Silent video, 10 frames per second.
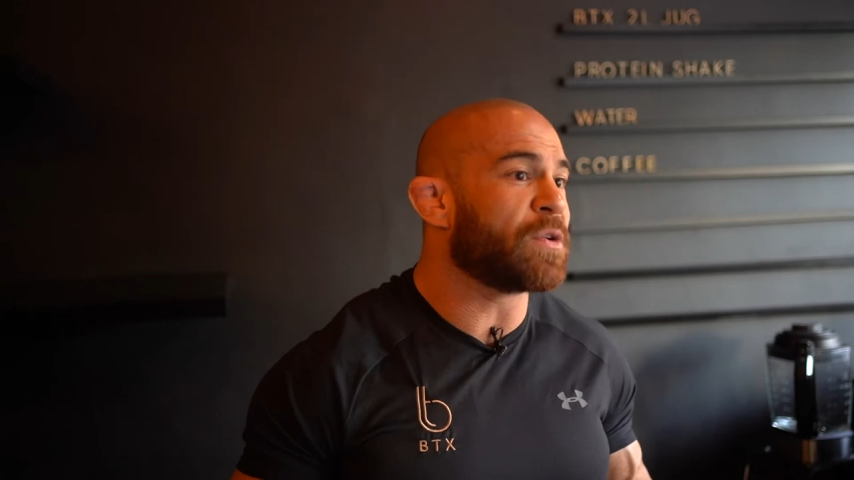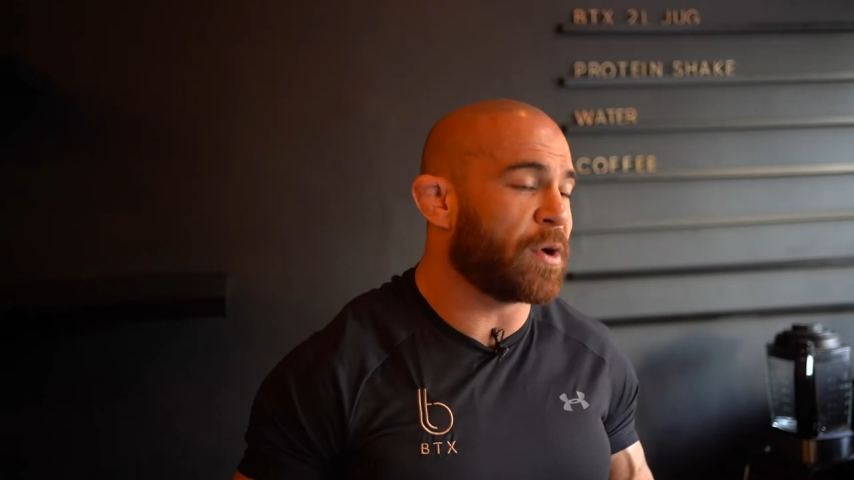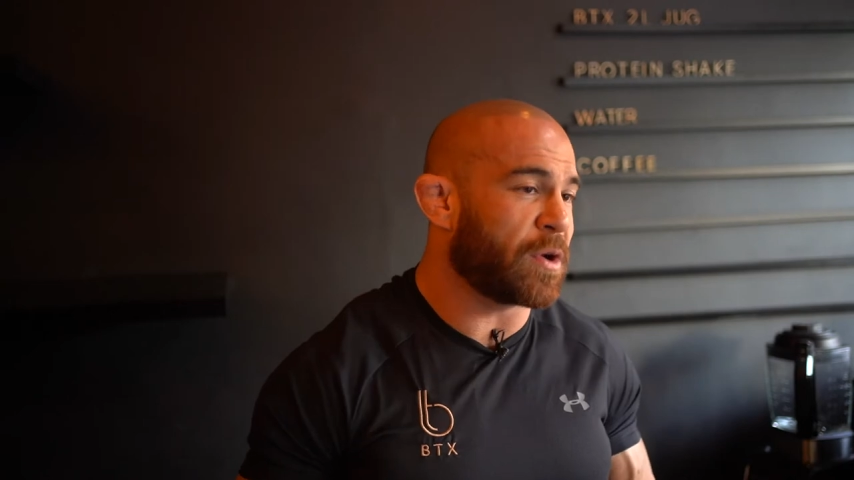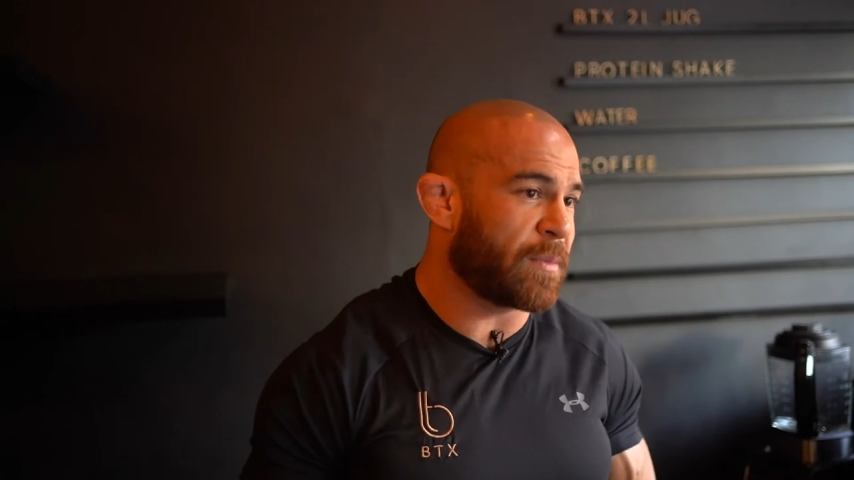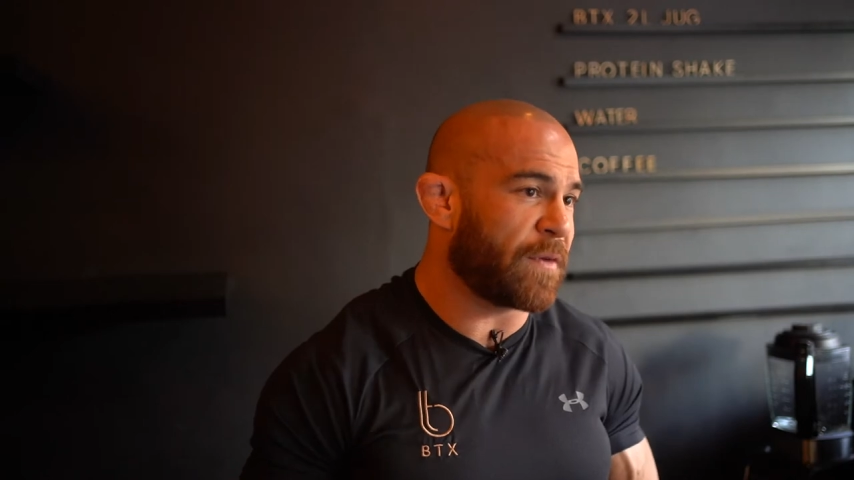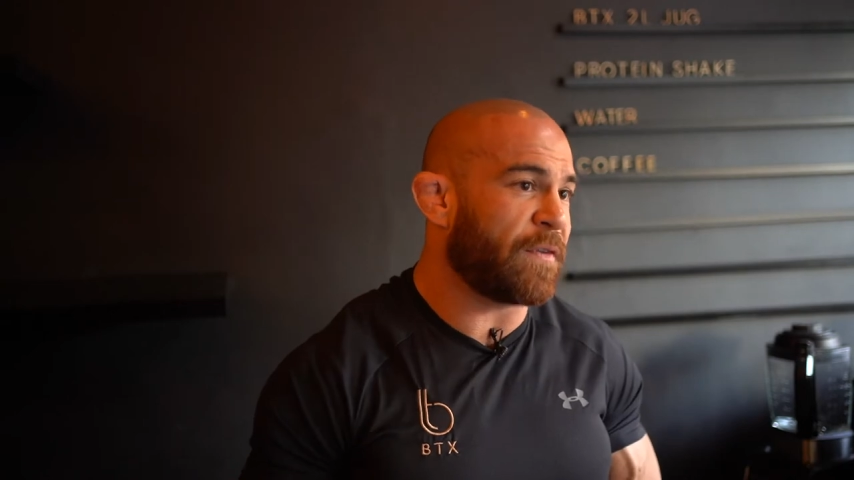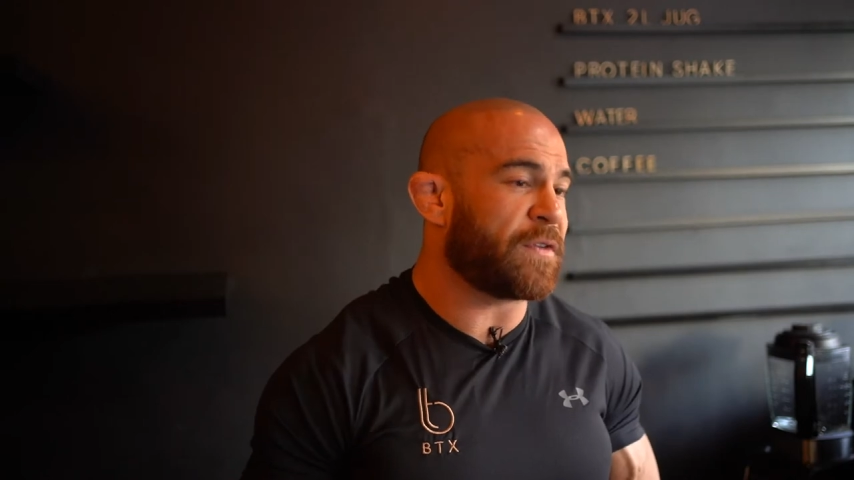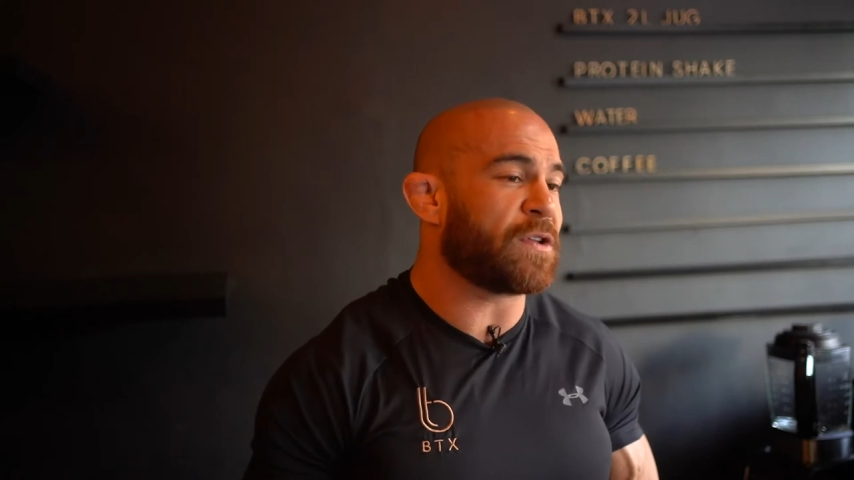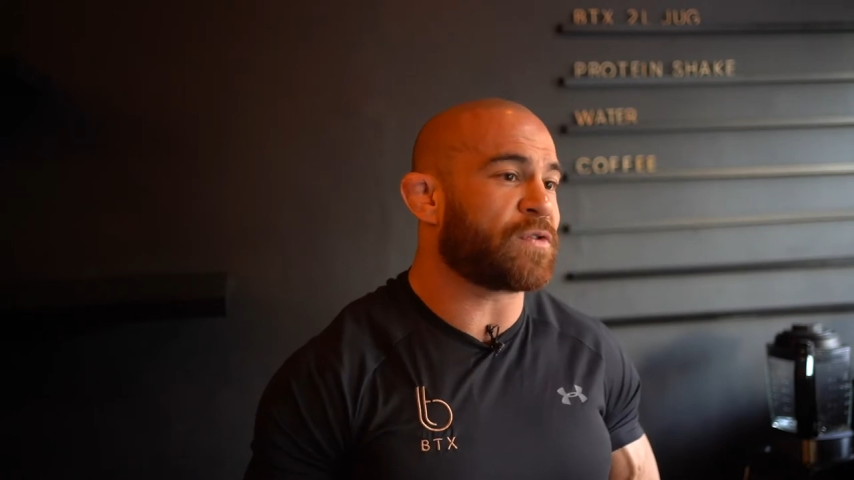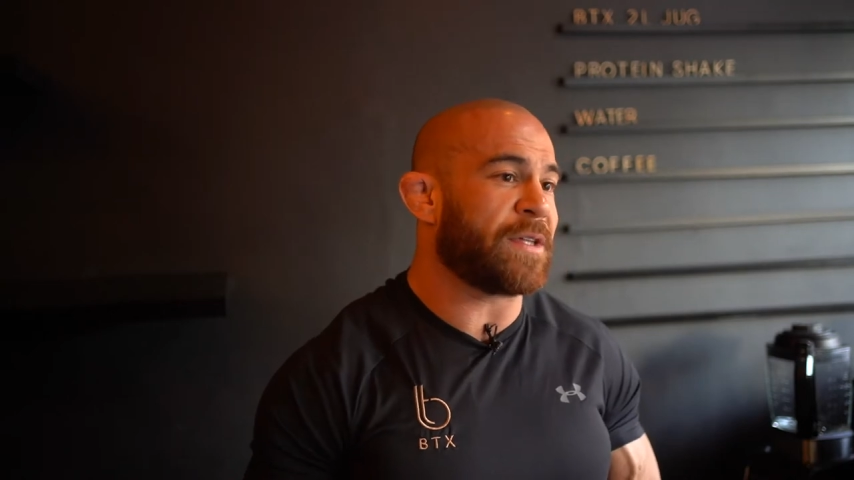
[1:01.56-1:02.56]
building by
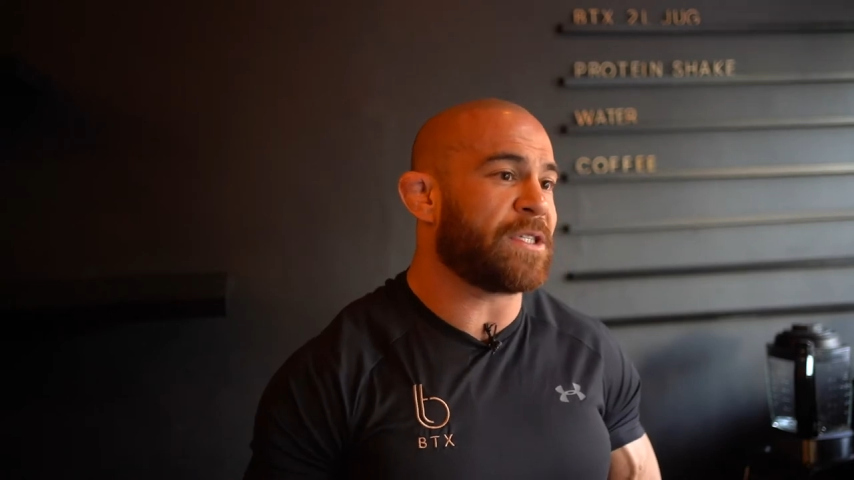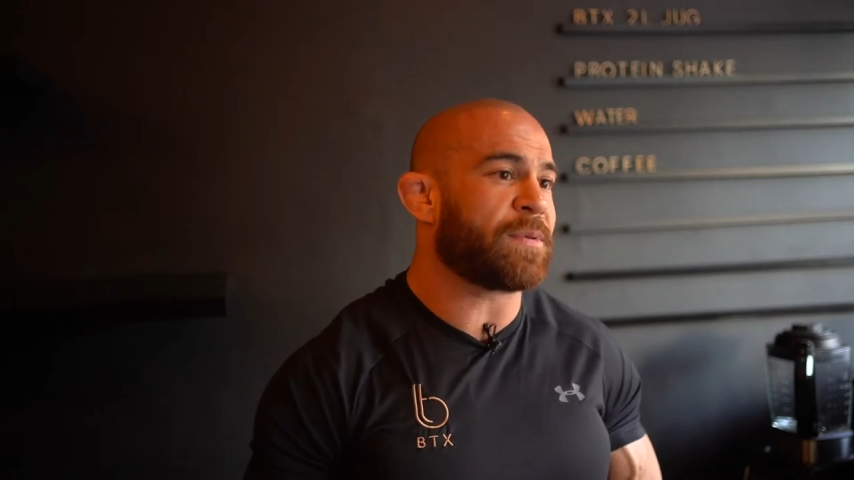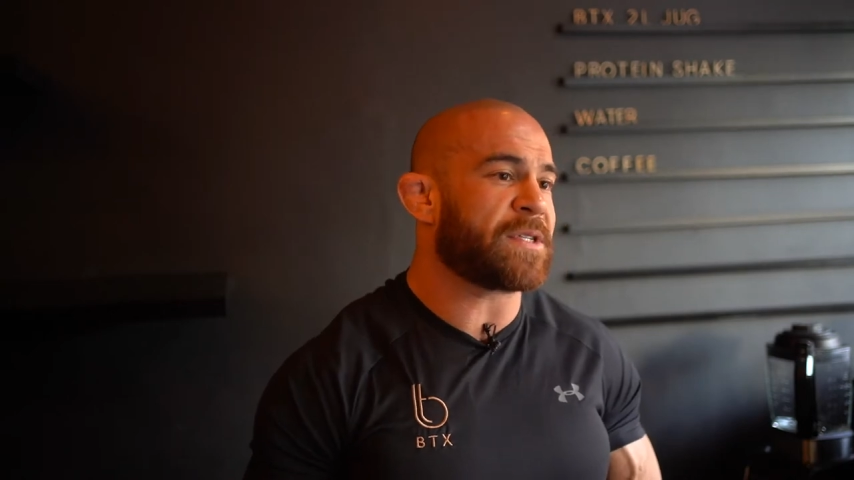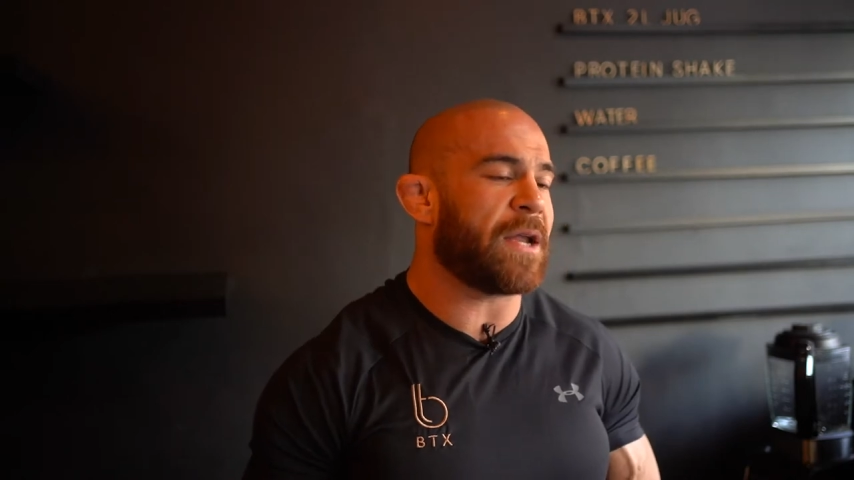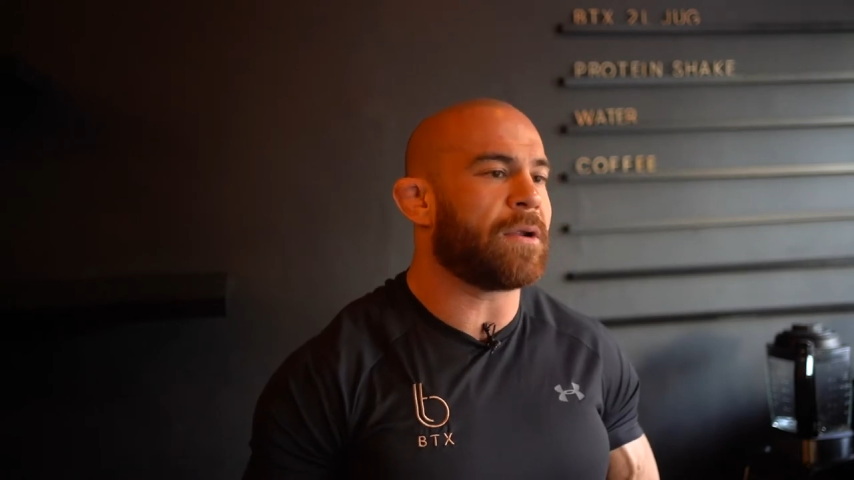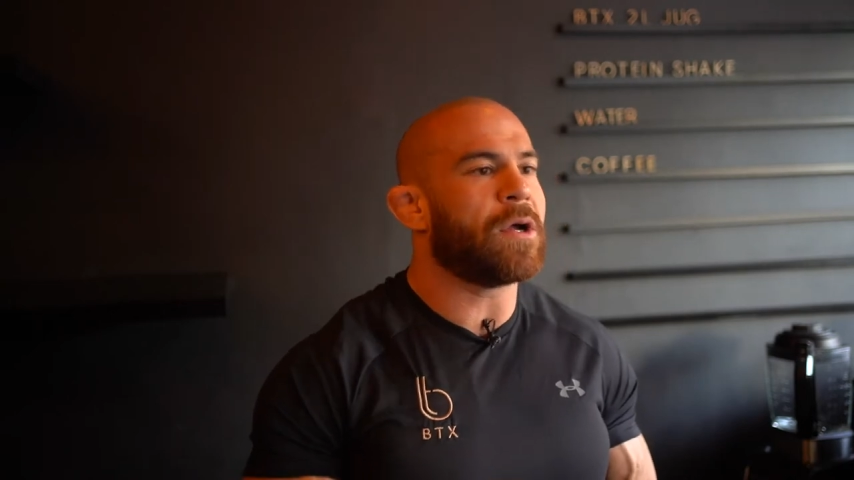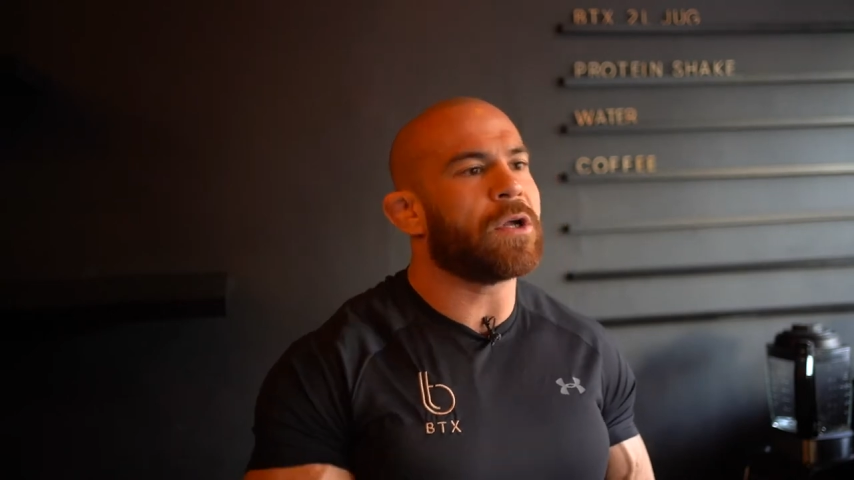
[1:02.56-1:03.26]
15 to 20%